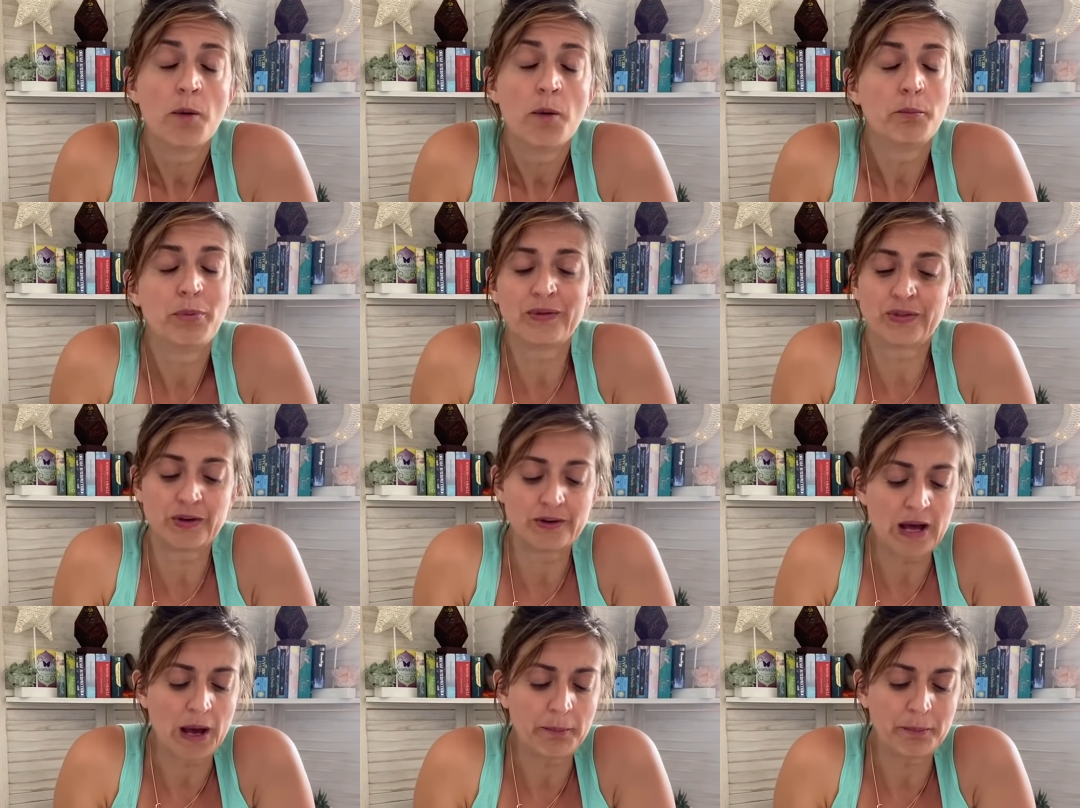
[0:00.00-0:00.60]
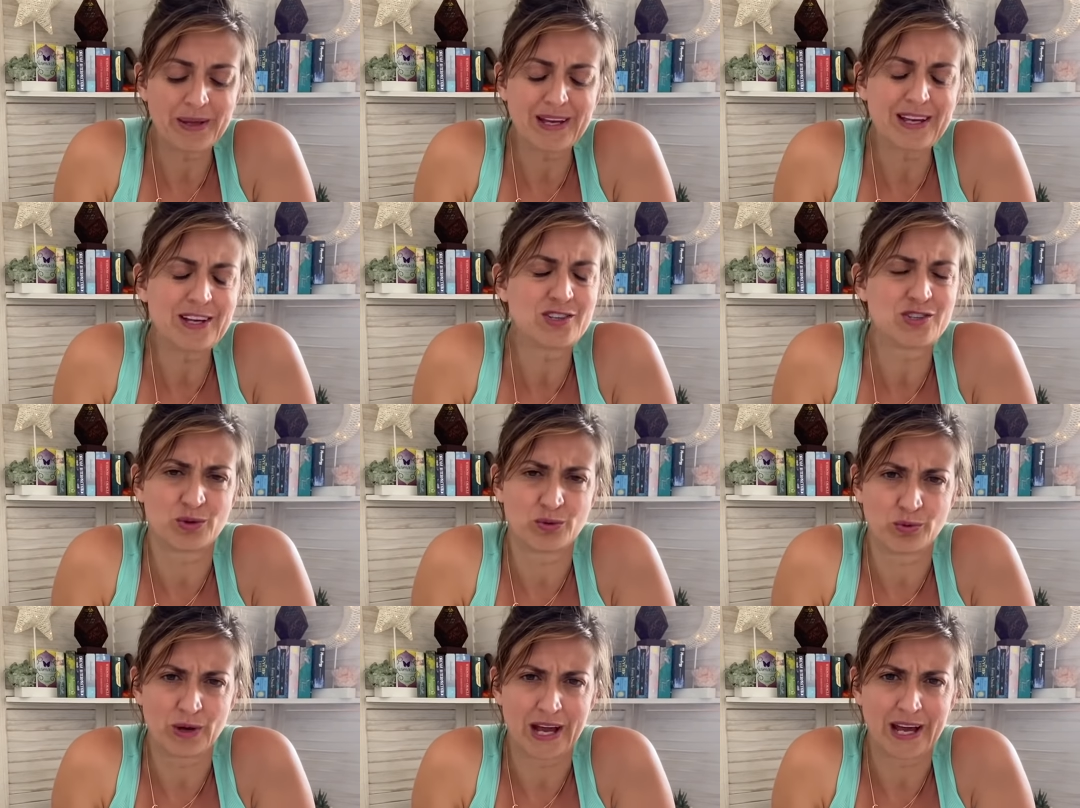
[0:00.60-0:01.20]
but they're not being
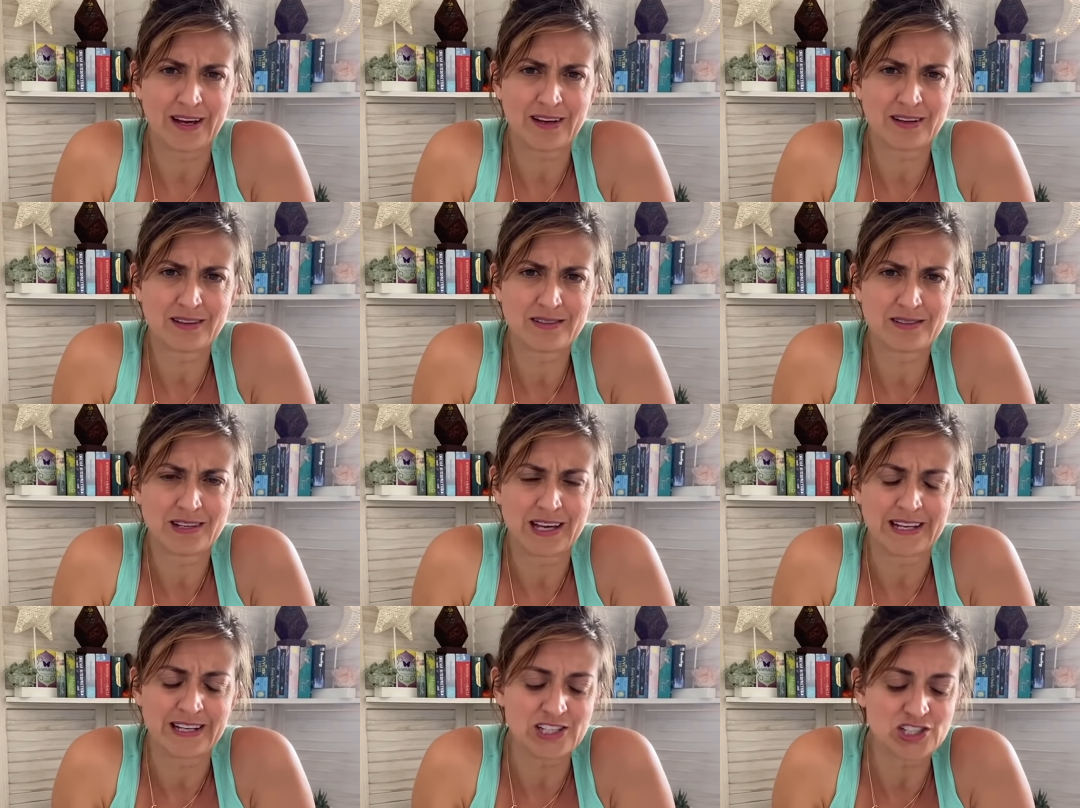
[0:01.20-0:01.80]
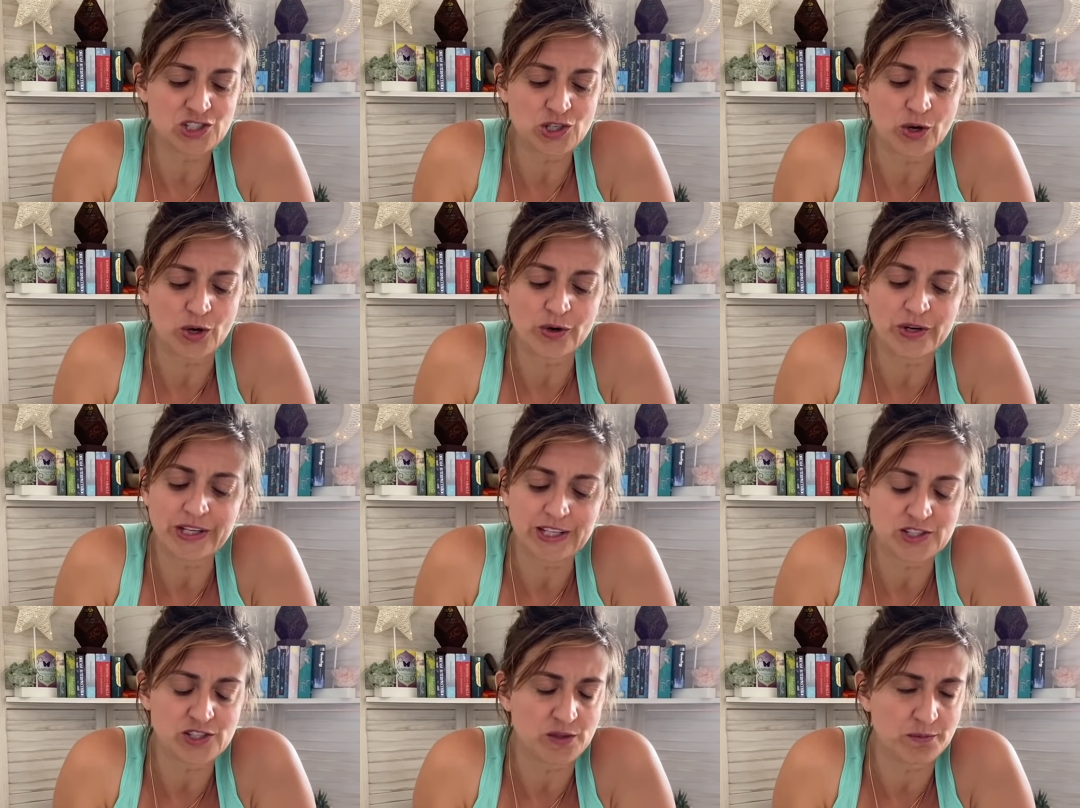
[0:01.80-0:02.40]
direct, and it's
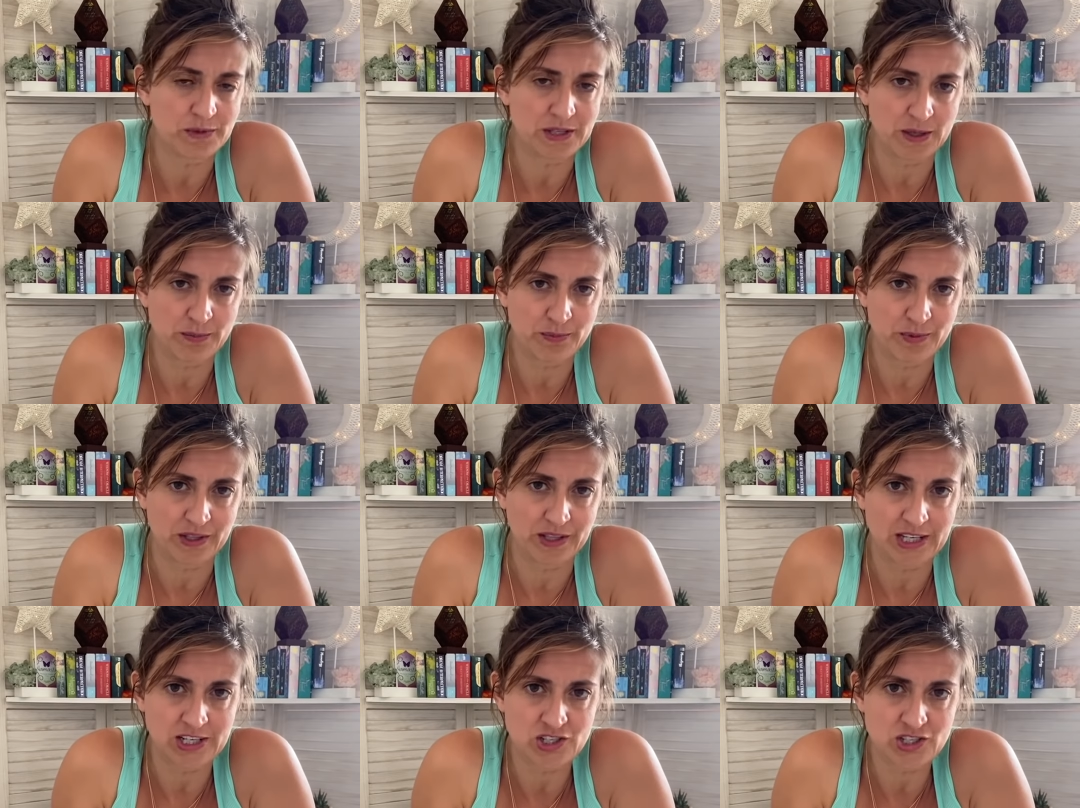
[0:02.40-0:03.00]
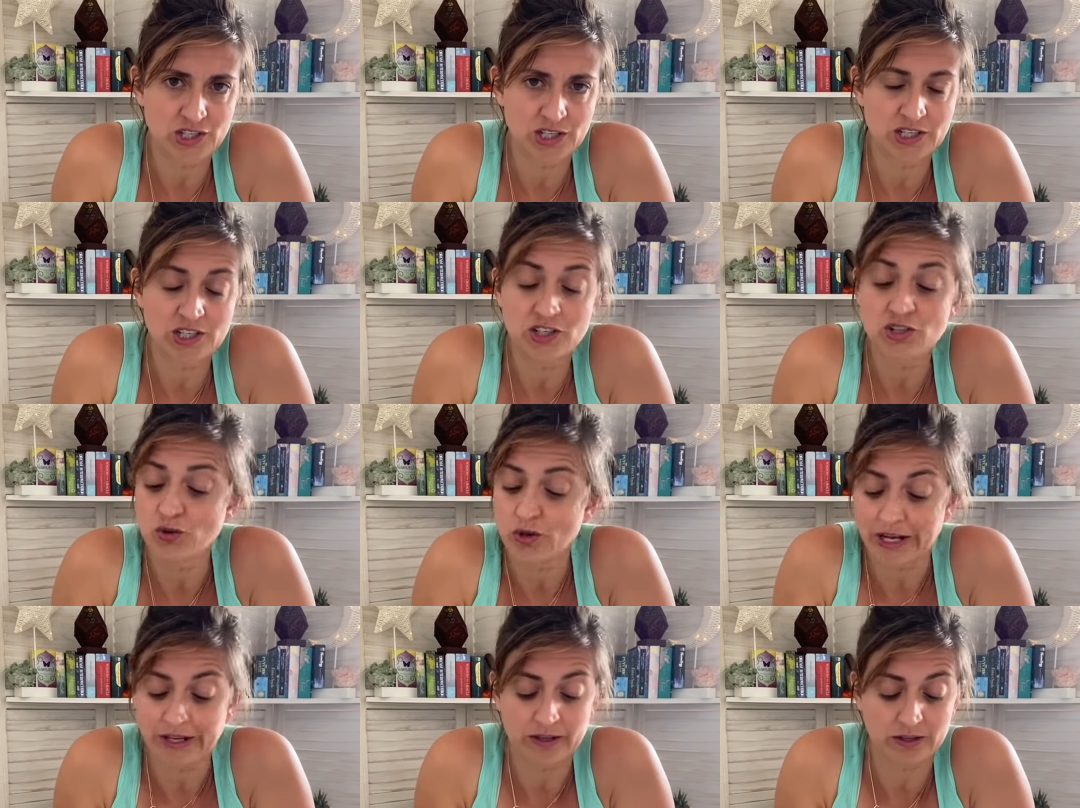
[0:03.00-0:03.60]
turning into manipulation.
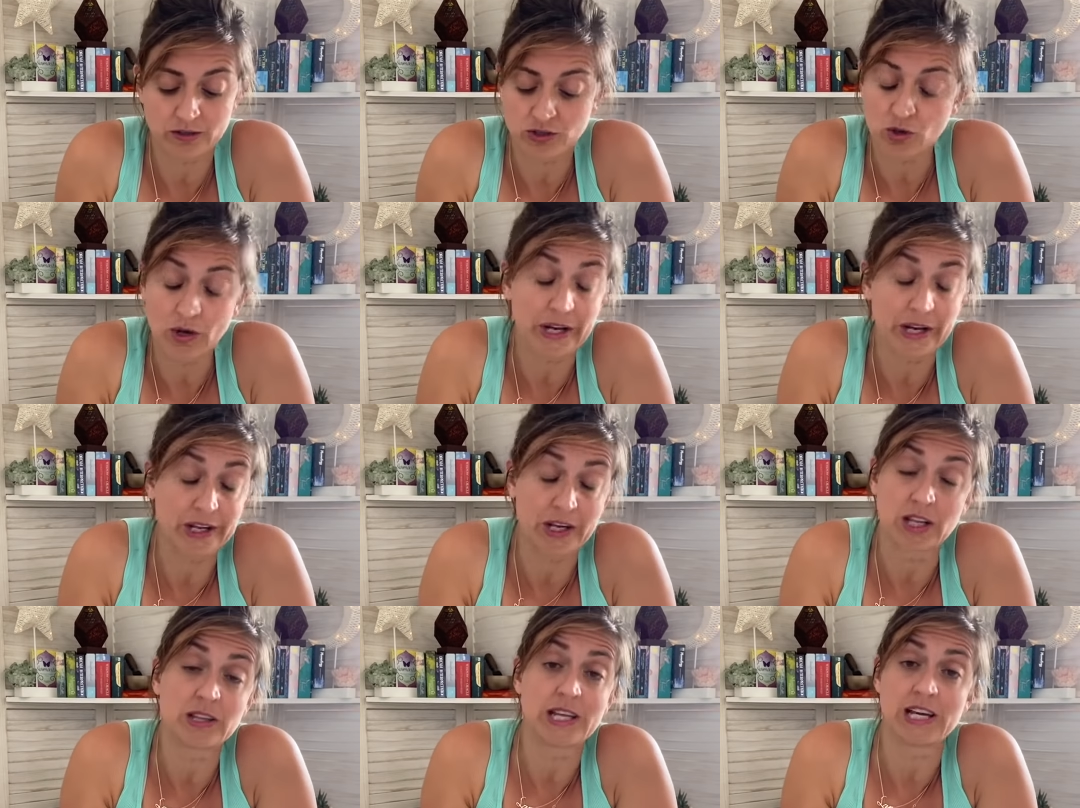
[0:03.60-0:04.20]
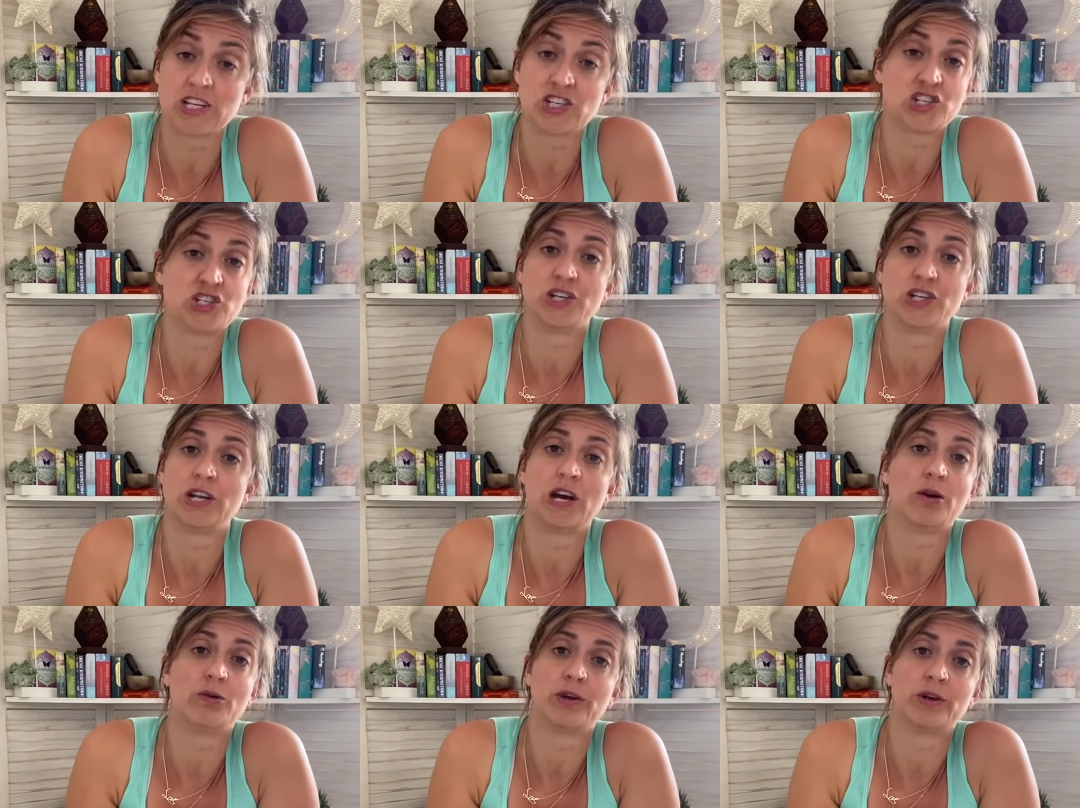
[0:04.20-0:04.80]
You gotta cut that shit
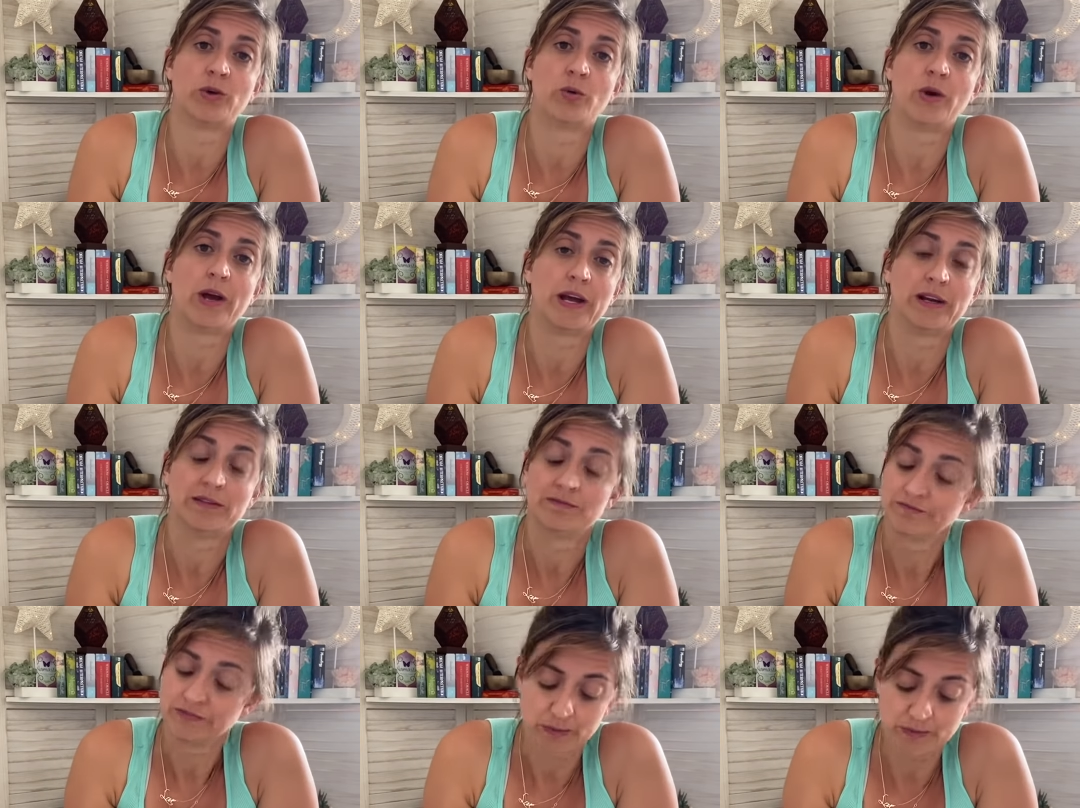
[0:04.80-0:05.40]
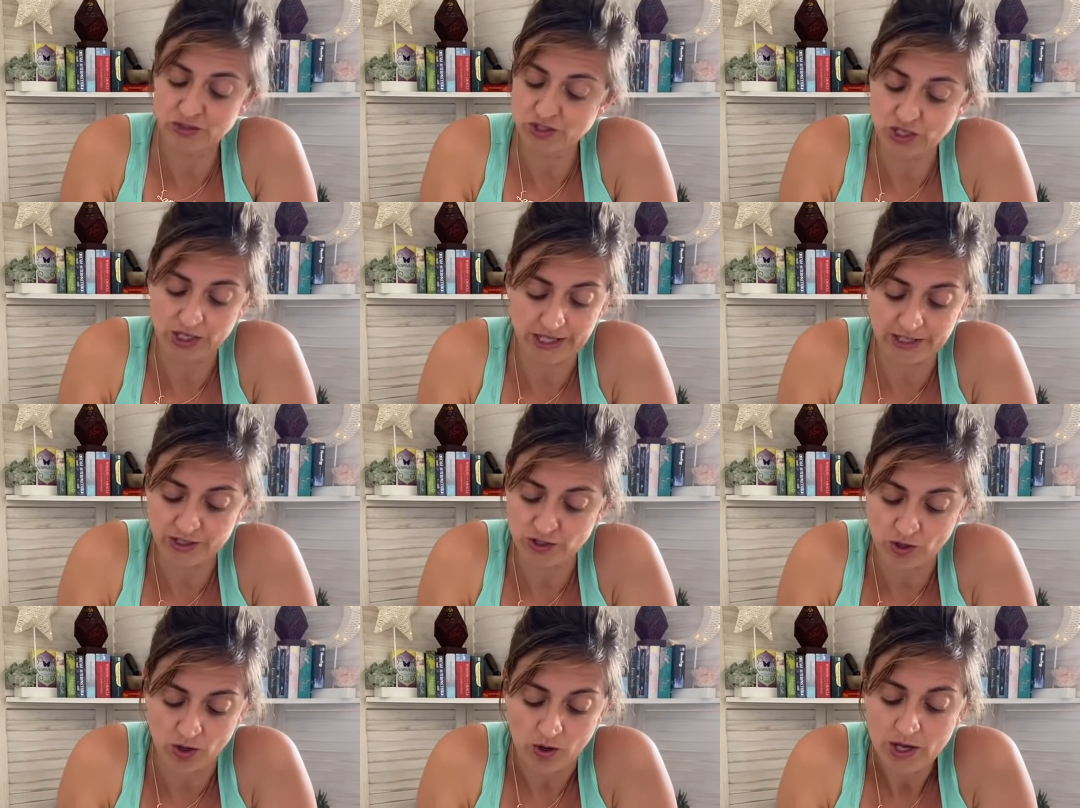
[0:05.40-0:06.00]
out right away. I'm just going to let
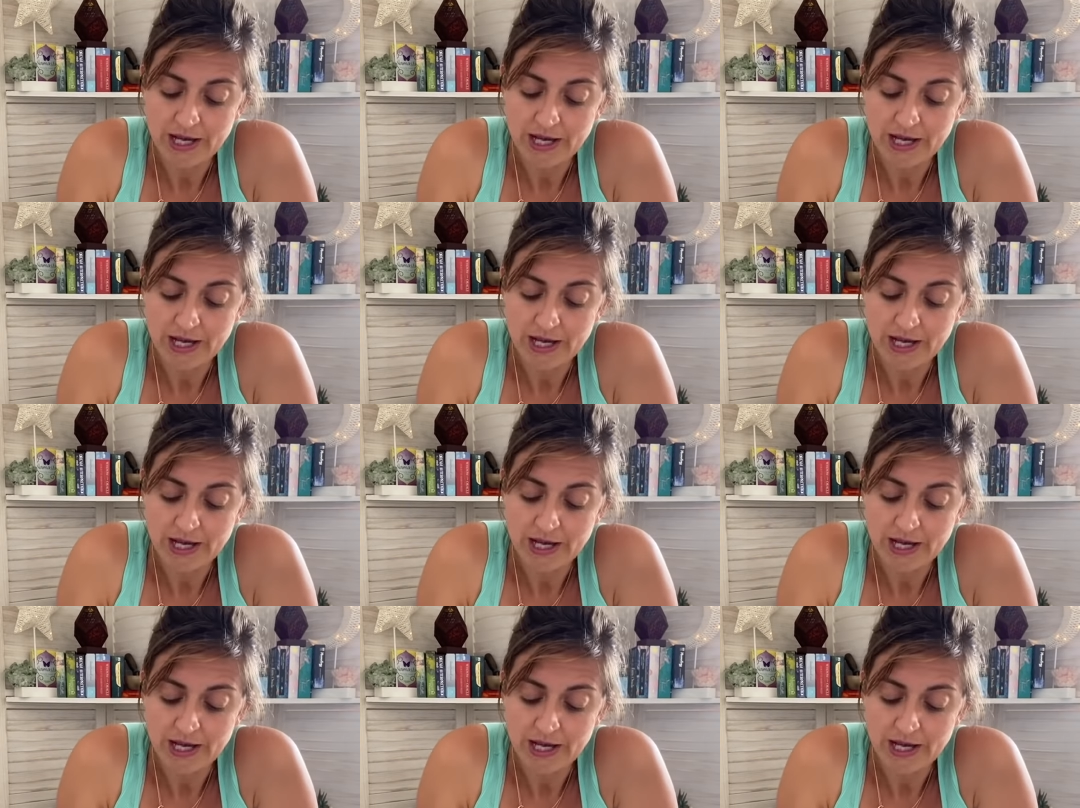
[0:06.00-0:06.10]
you know.